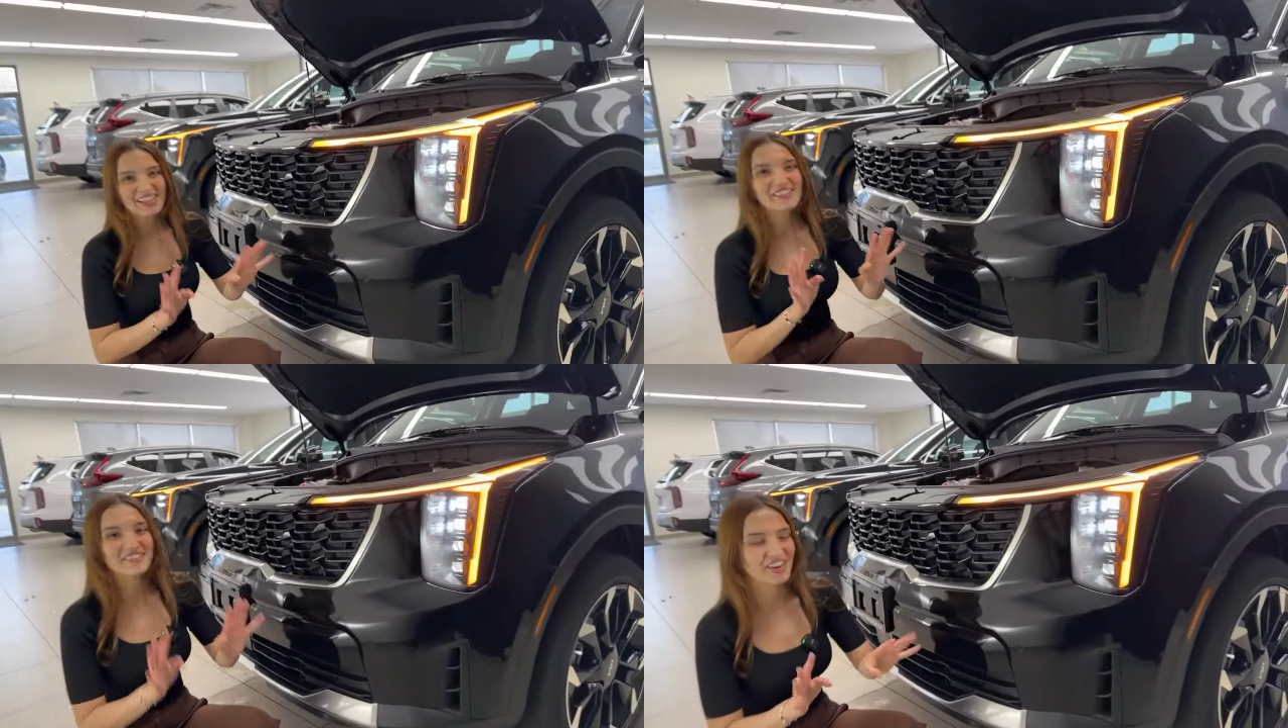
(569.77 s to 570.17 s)

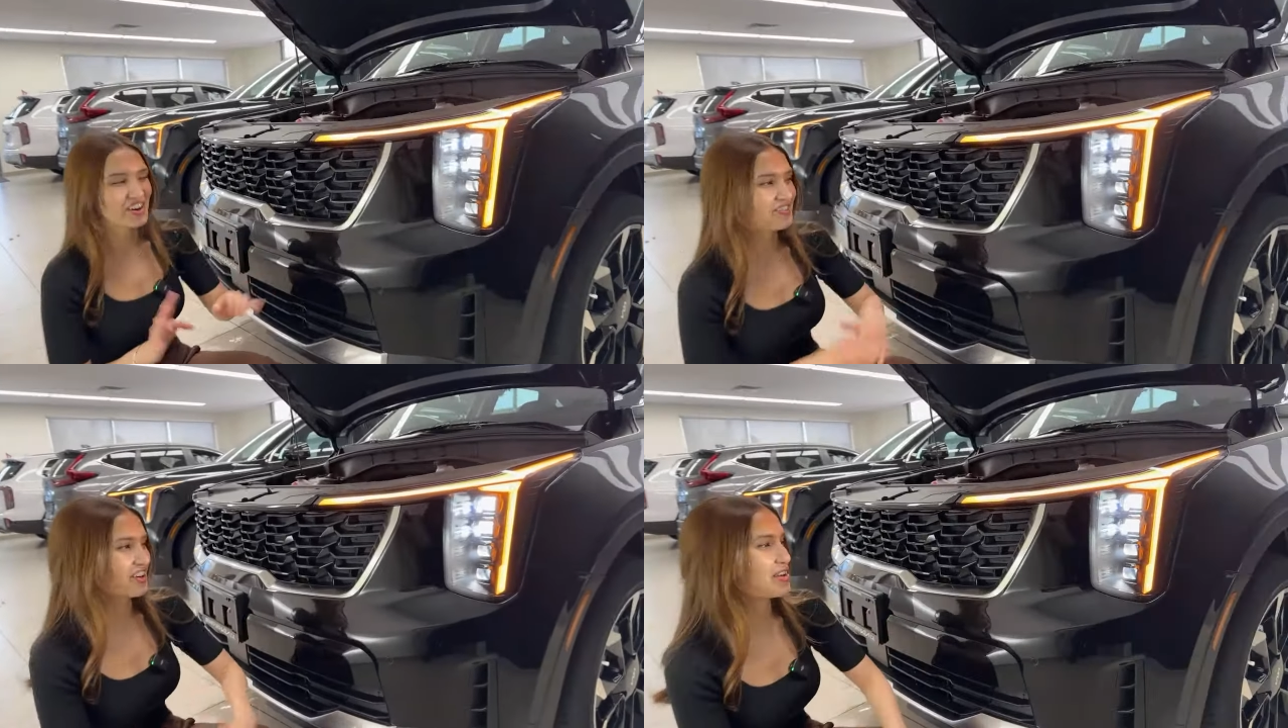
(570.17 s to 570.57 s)

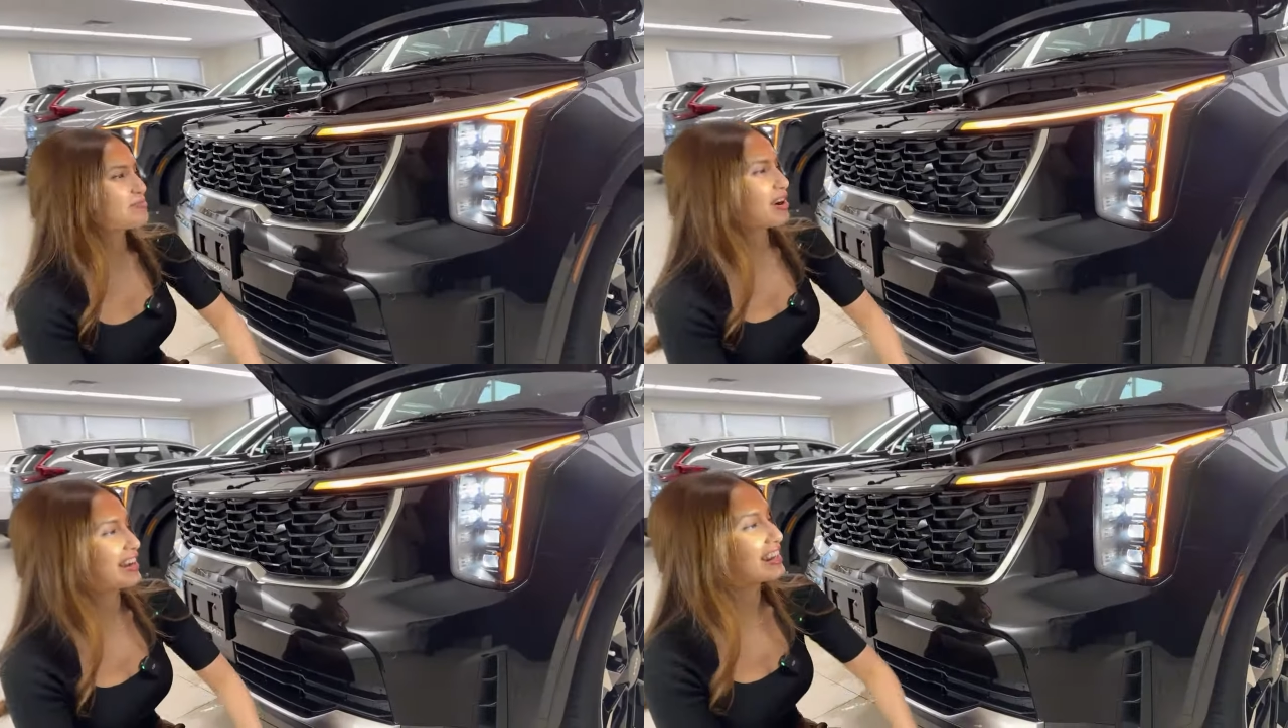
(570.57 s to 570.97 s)
very, very
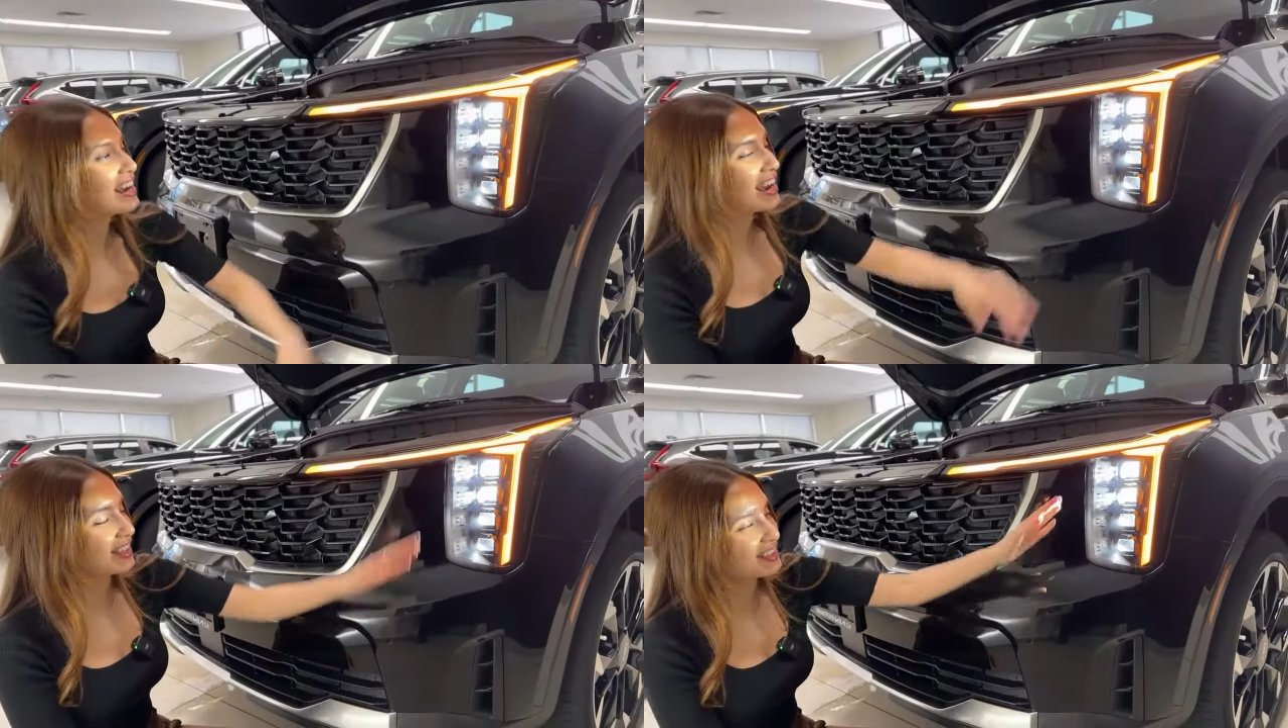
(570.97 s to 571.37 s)
bright.
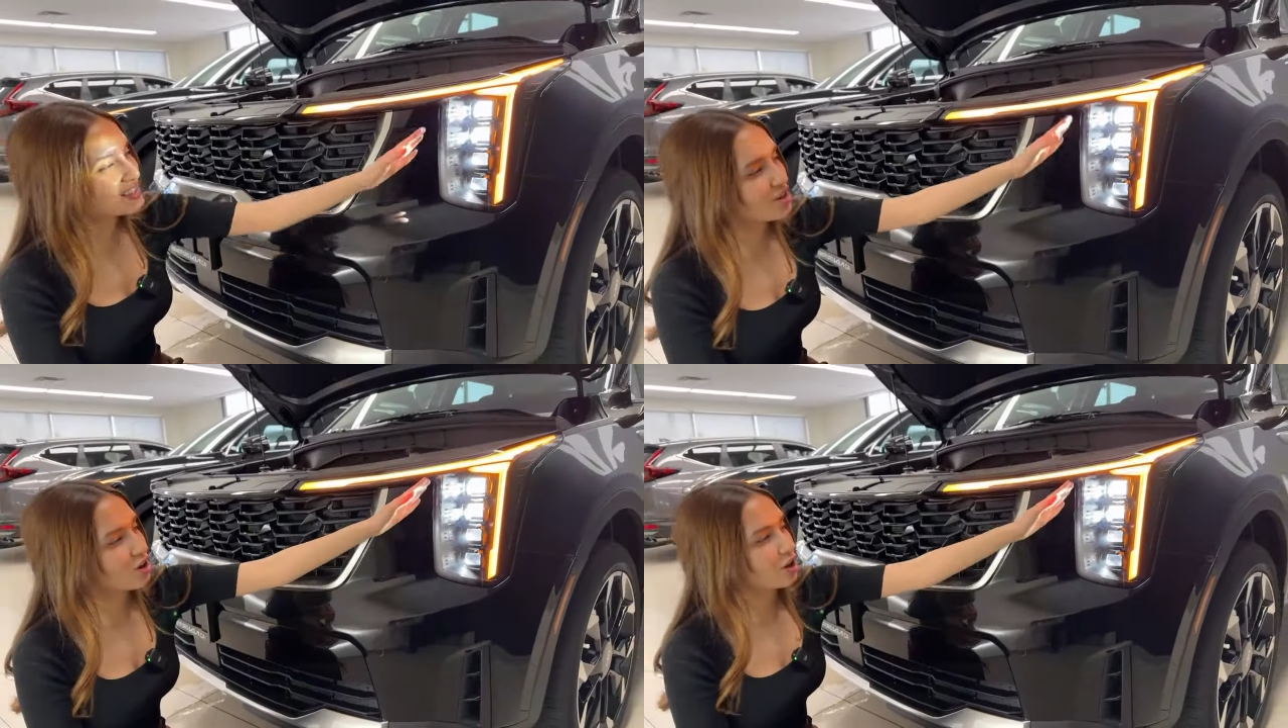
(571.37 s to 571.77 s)
And
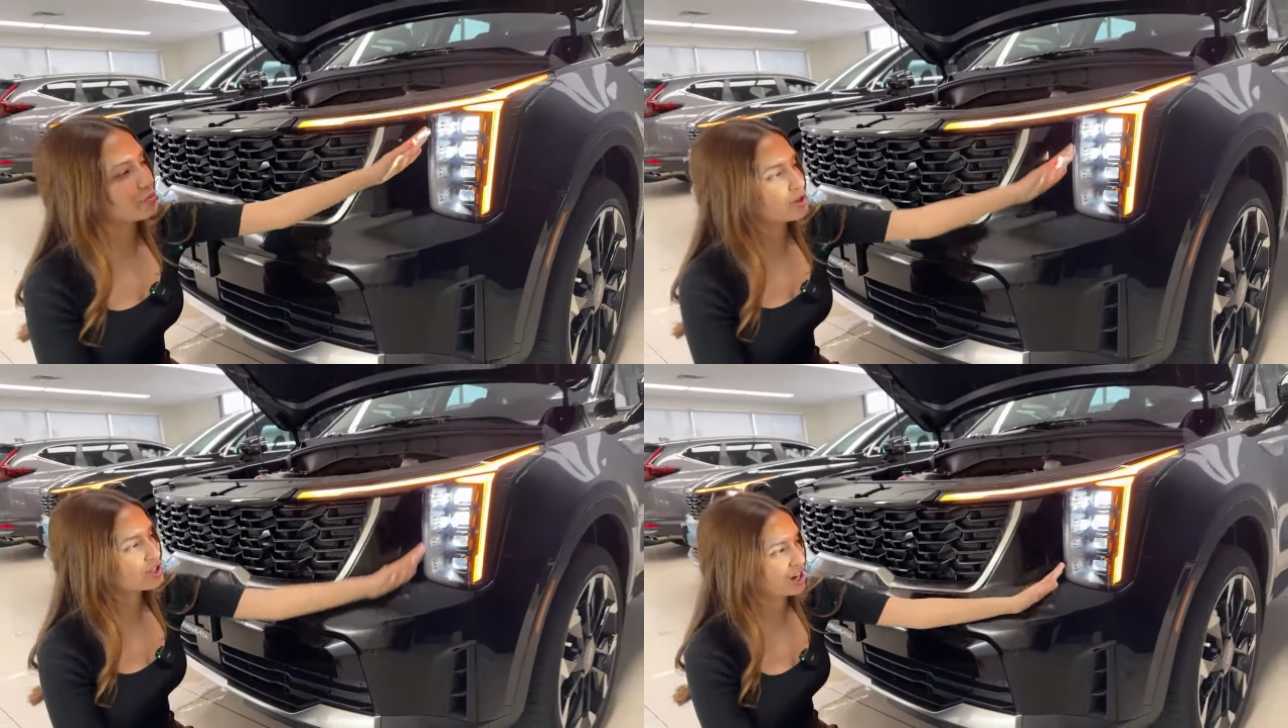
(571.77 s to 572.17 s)
these are
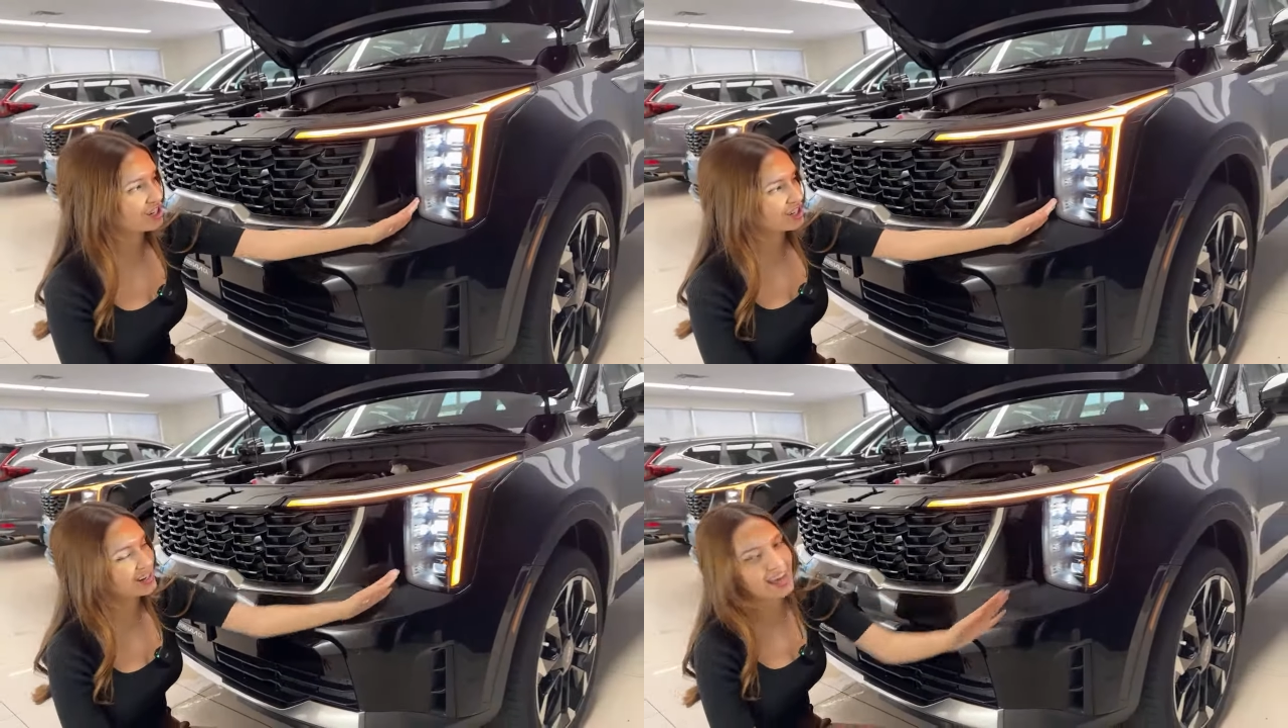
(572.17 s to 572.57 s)
called projection